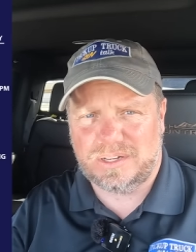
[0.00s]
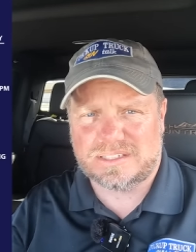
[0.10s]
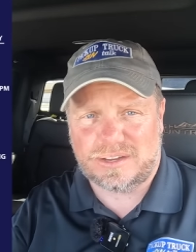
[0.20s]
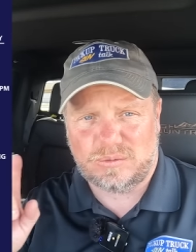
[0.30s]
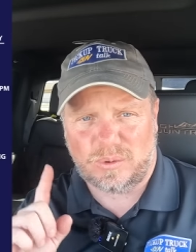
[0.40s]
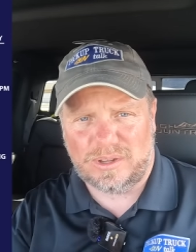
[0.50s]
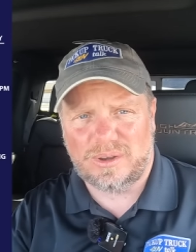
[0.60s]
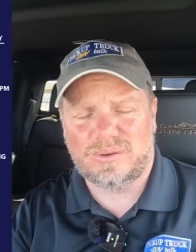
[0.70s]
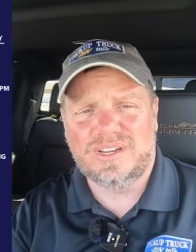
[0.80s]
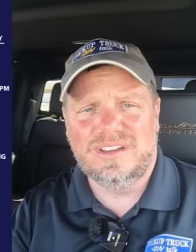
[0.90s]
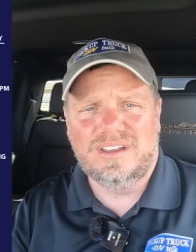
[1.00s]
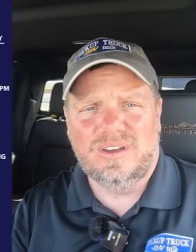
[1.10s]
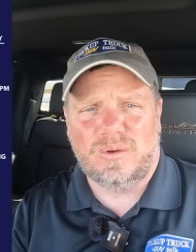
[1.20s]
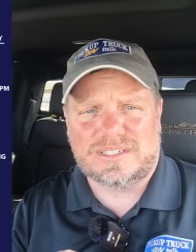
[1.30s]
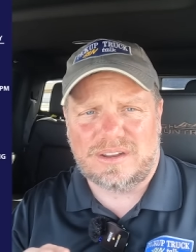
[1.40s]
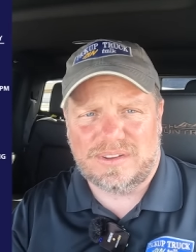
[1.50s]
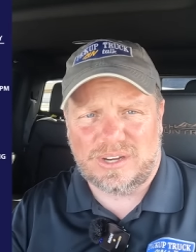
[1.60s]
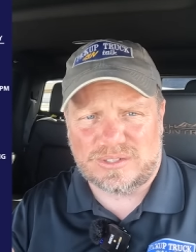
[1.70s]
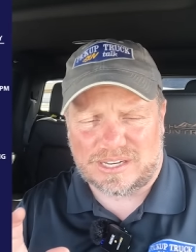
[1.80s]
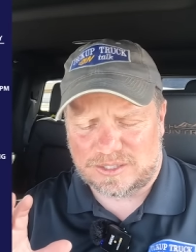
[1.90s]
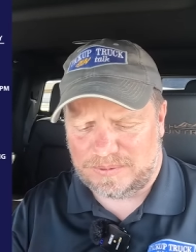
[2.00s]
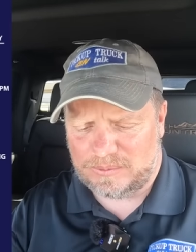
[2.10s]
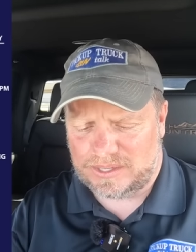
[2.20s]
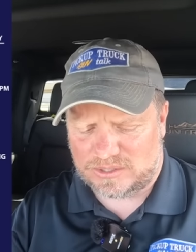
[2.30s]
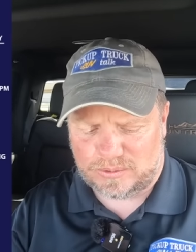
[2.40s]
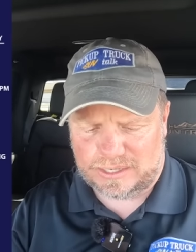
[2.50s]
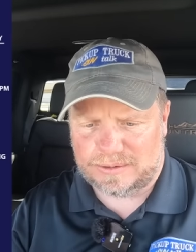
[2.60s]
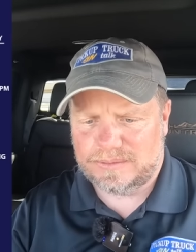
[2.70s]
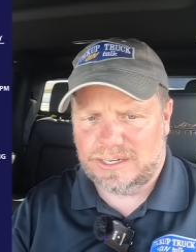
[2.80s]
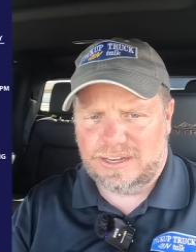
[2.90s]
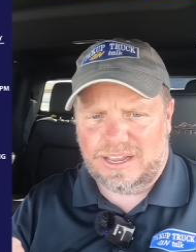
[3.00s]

plus I have 4-low. Watch the videos. I can explain what that's going on.